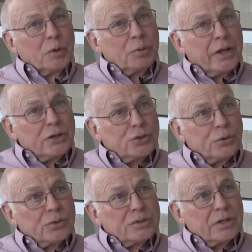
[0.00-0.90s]
plant
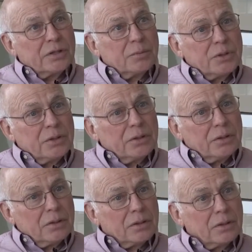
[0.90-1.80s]
journals tend to
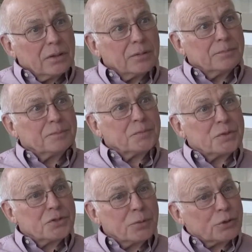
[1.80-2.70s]
be
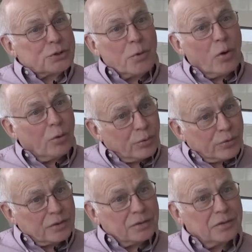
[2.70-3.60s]
somewhat
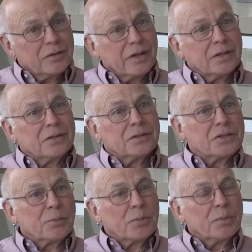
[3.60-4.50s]
smaller than
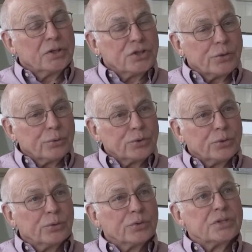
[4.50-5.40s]
some of the big general
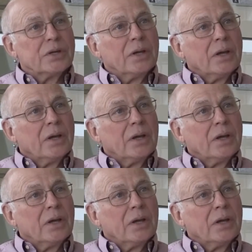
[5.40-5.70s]
journals,